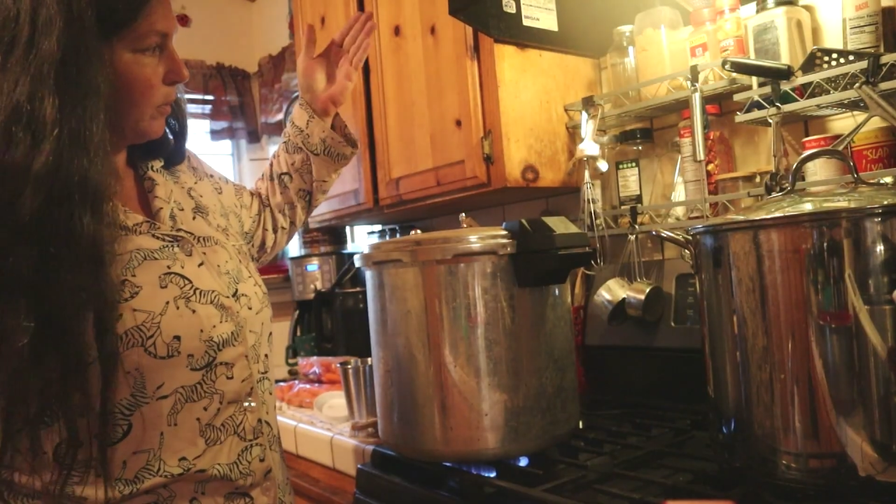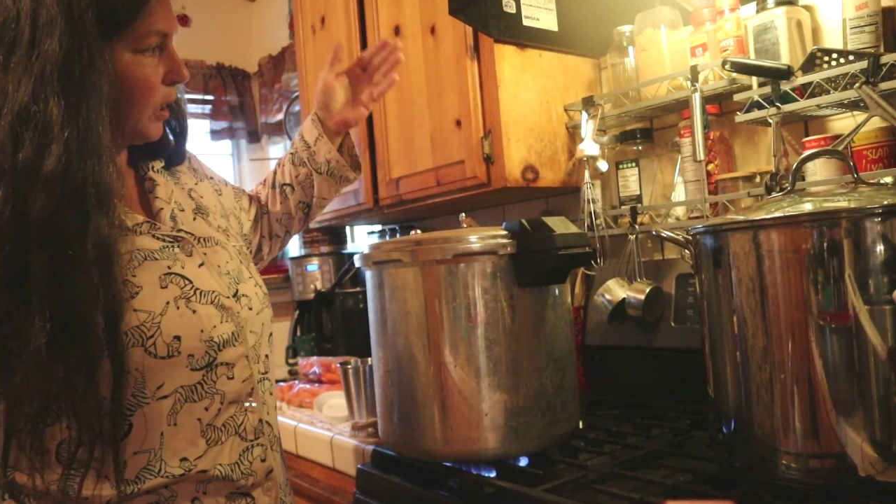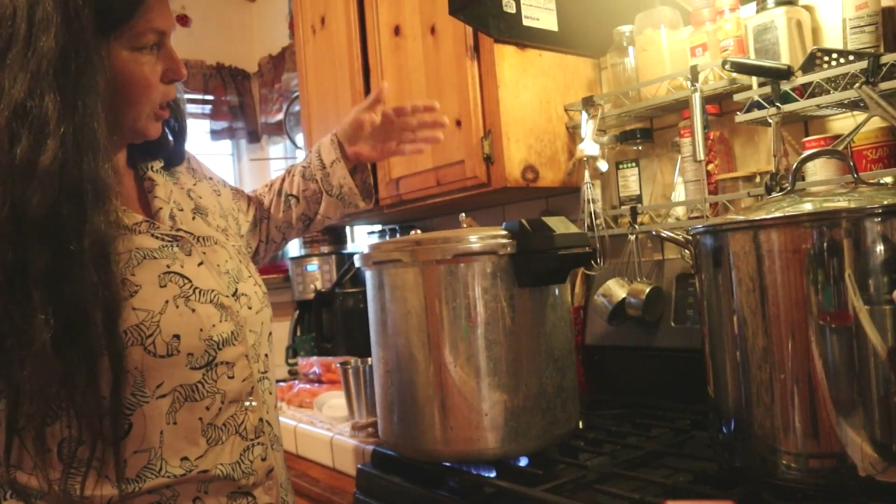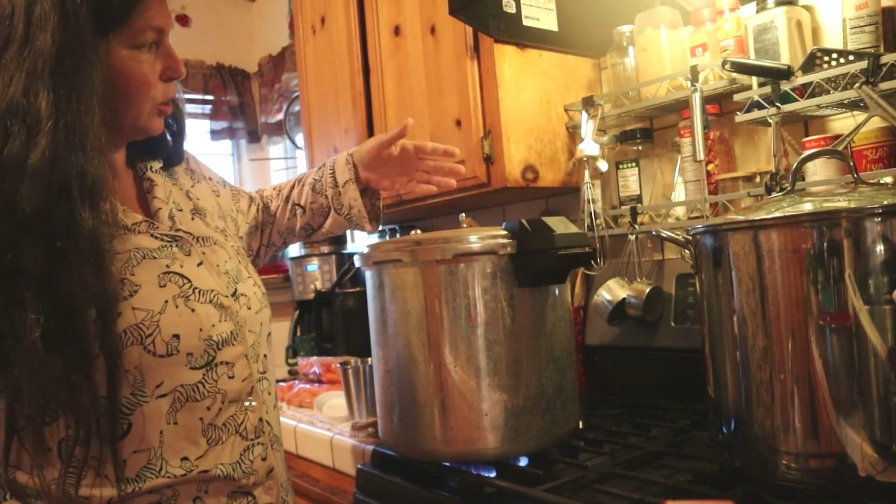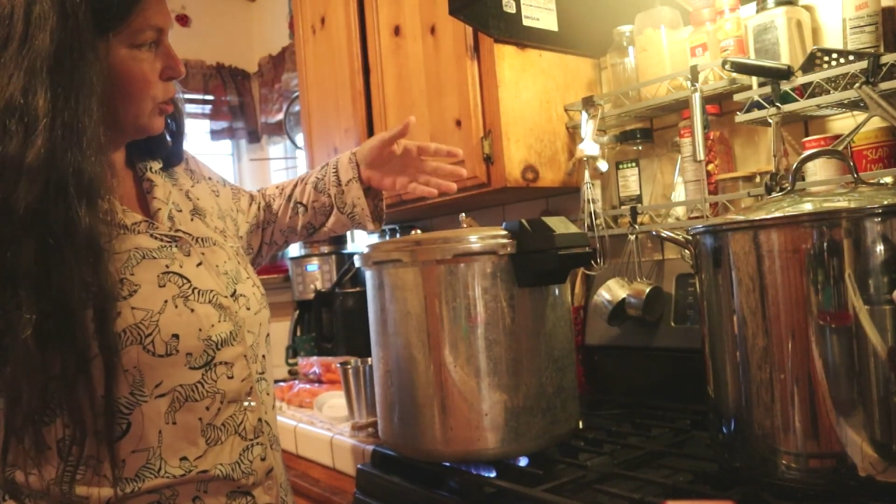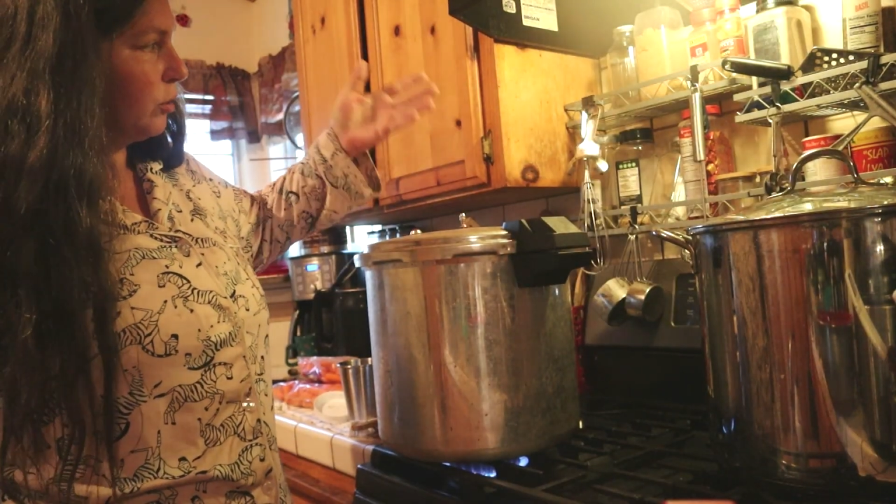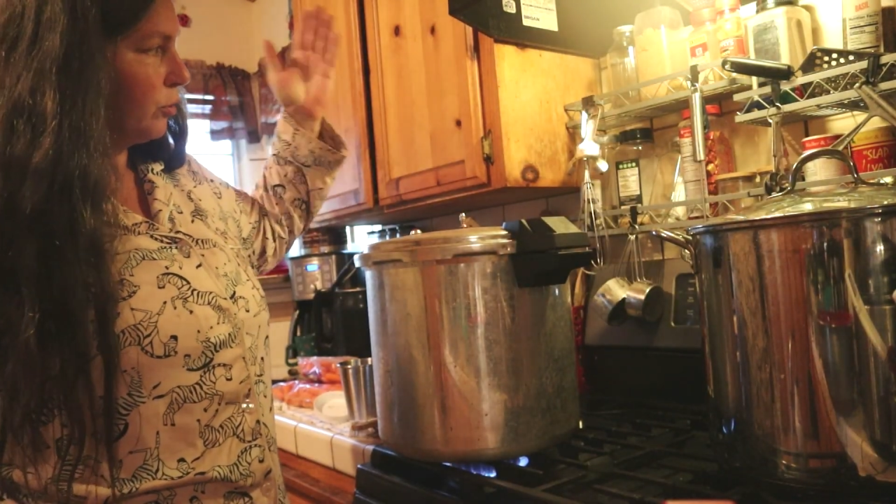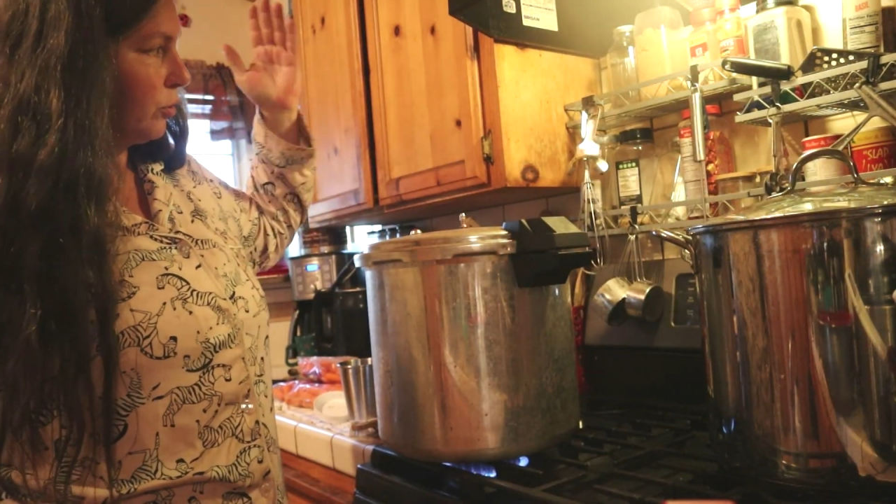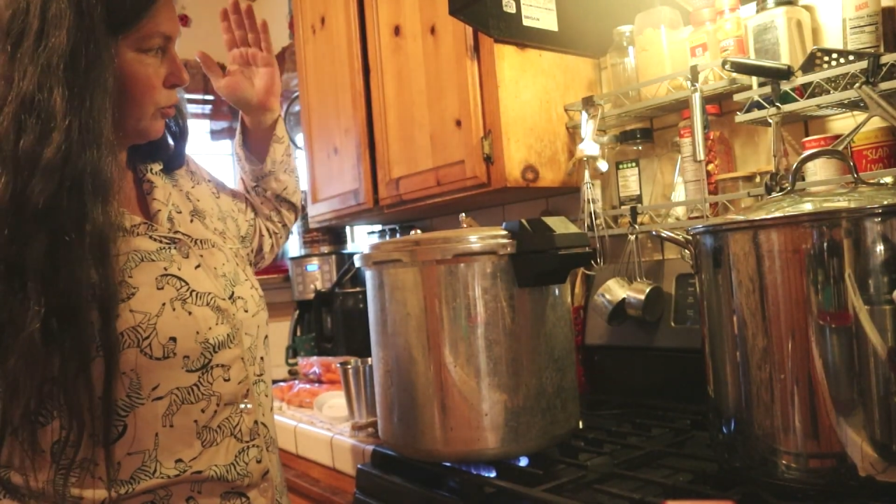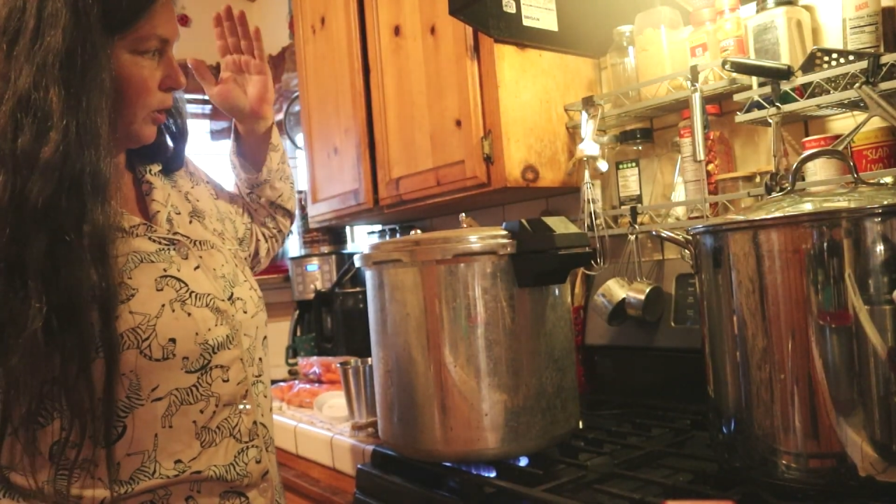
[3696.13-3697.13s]
like a
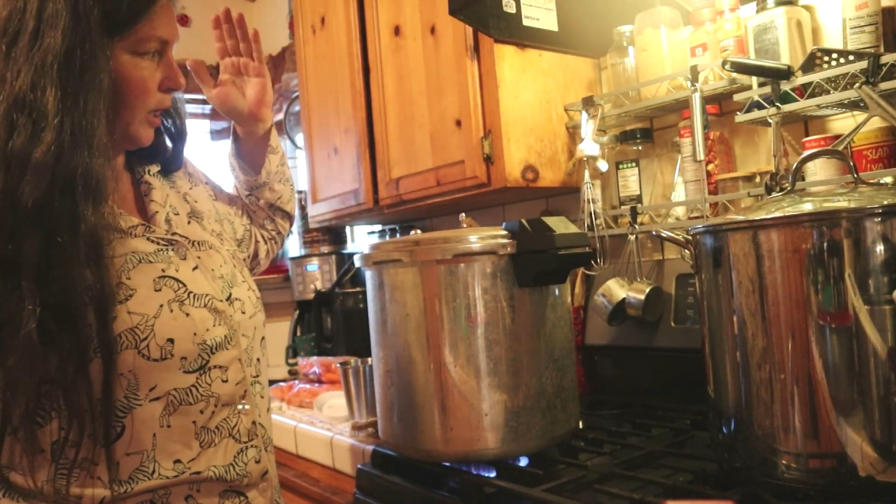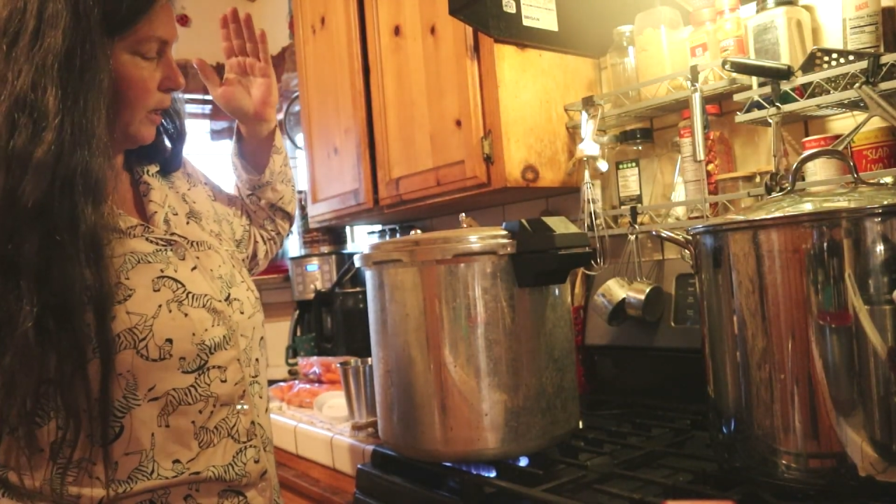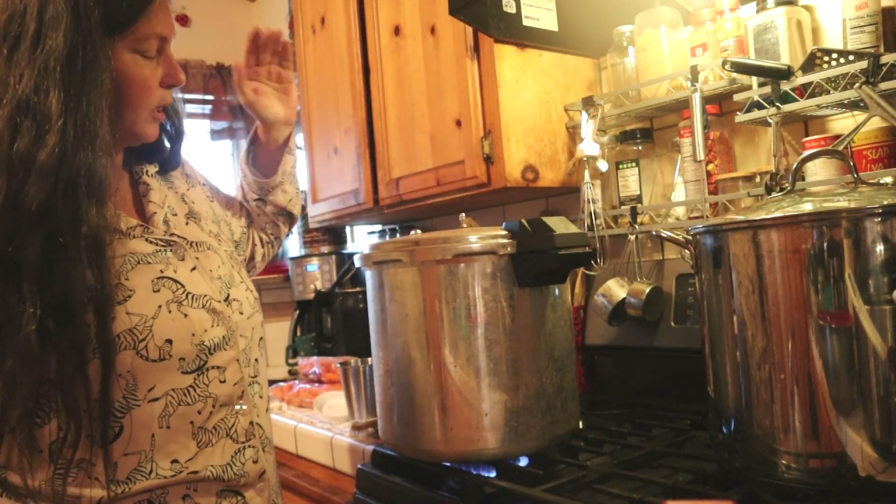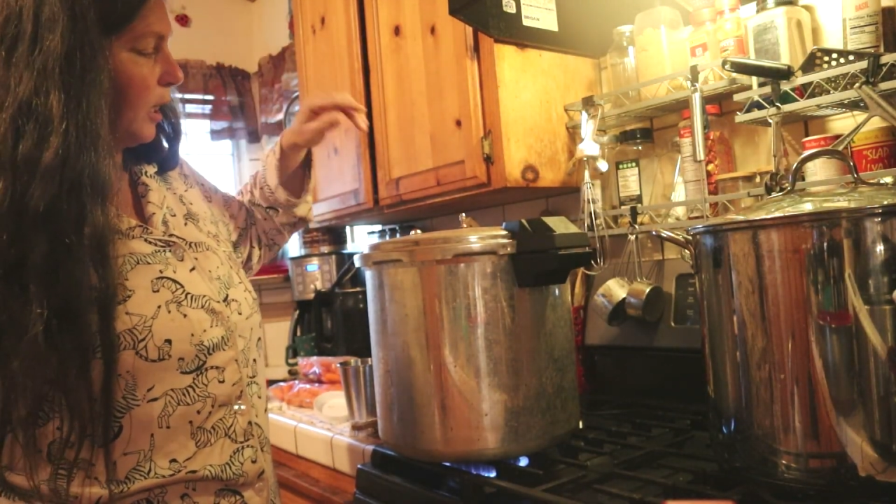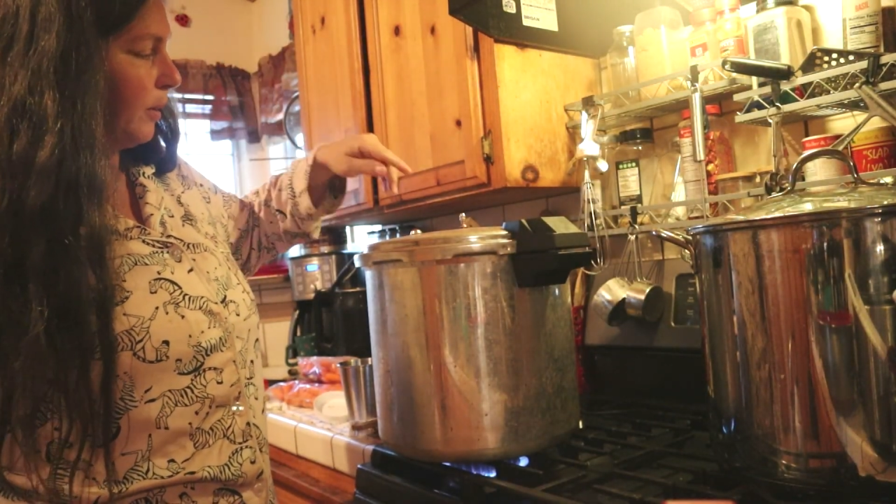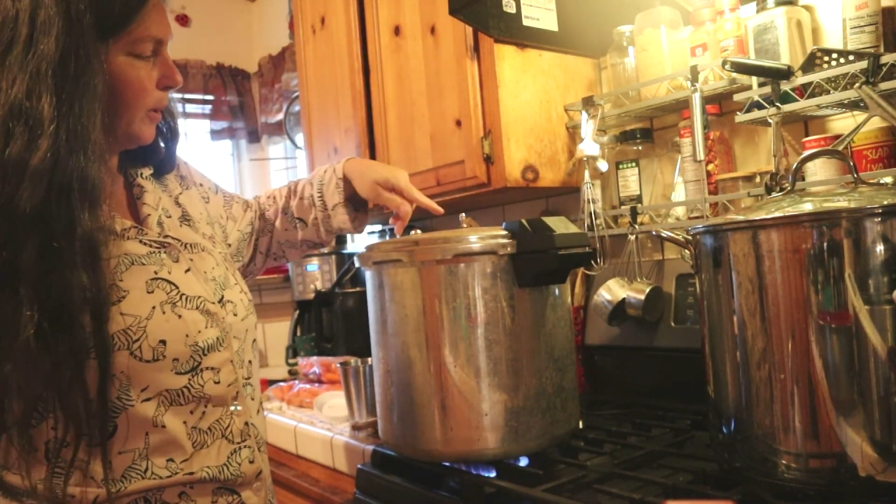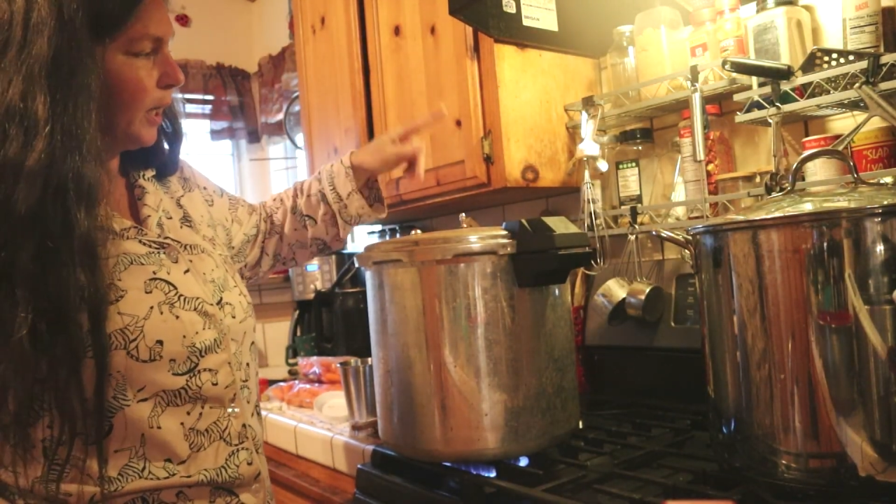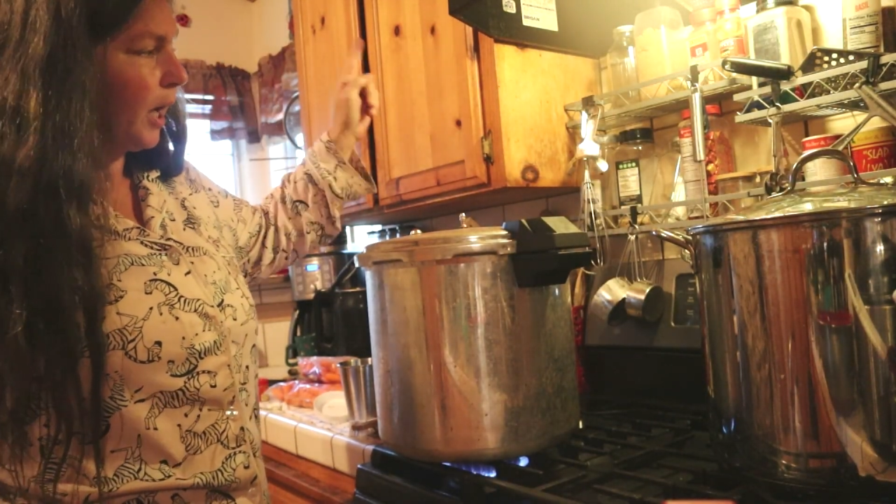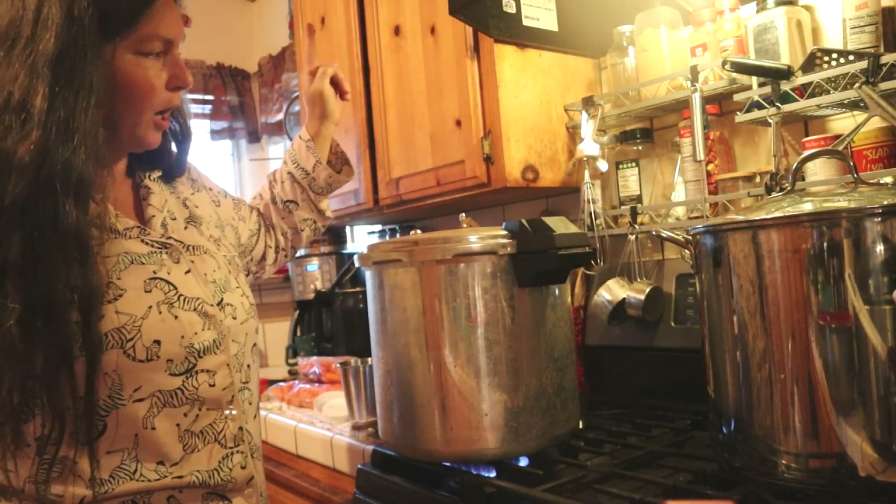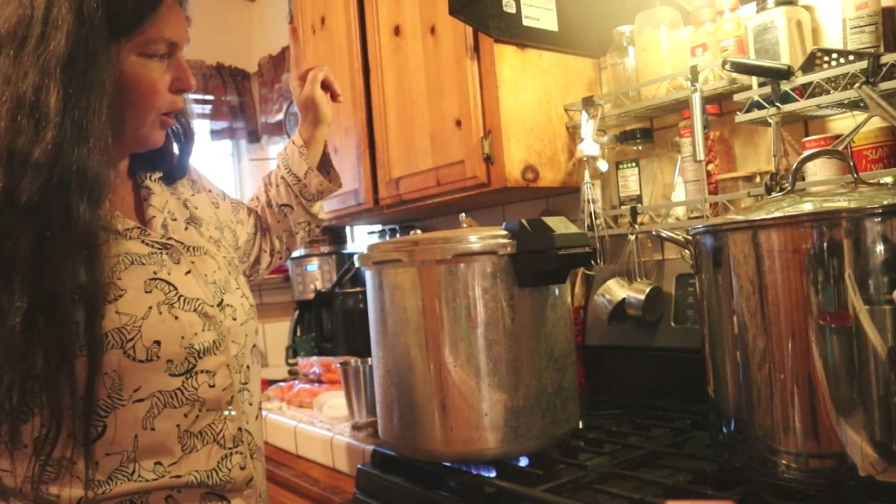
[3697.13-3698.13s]
choo-choo train coming
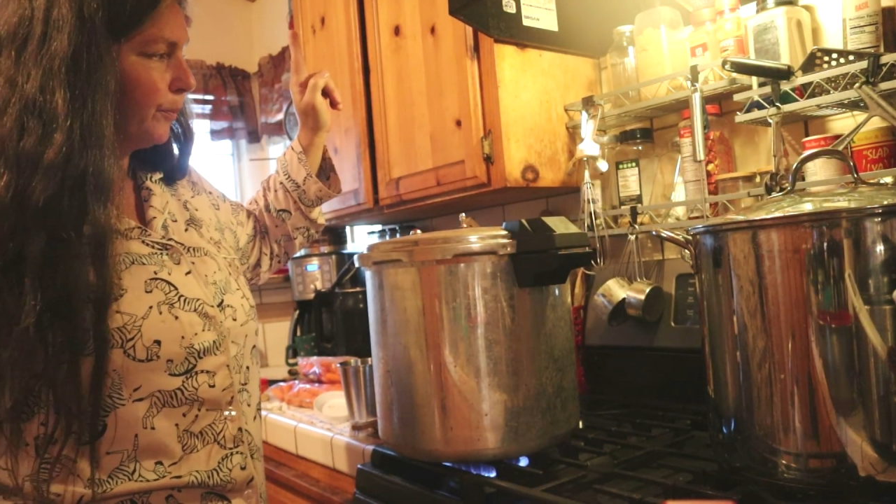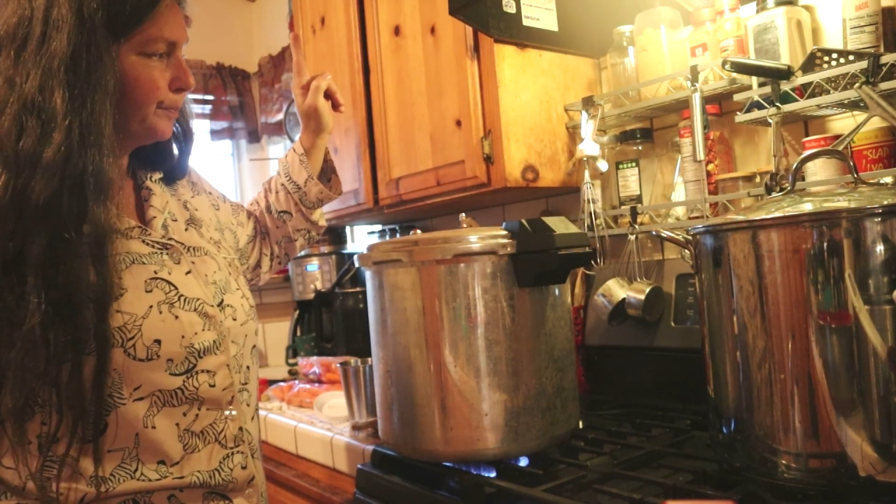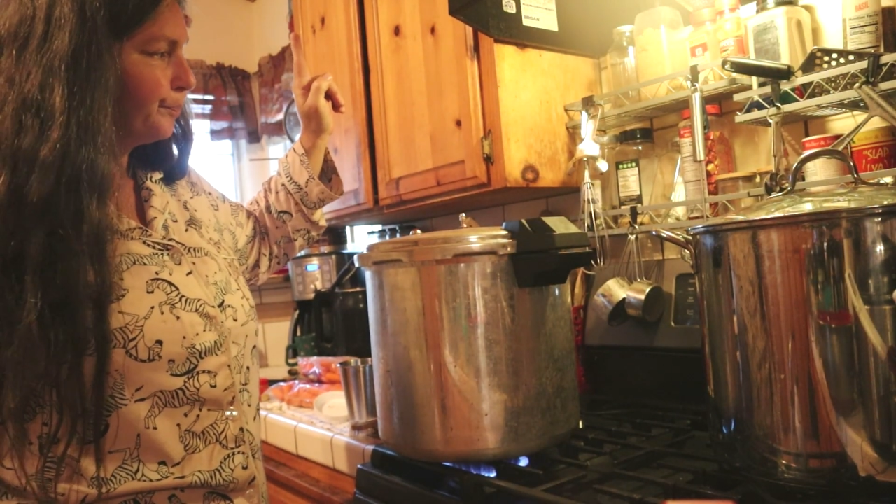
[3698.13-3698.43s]
out,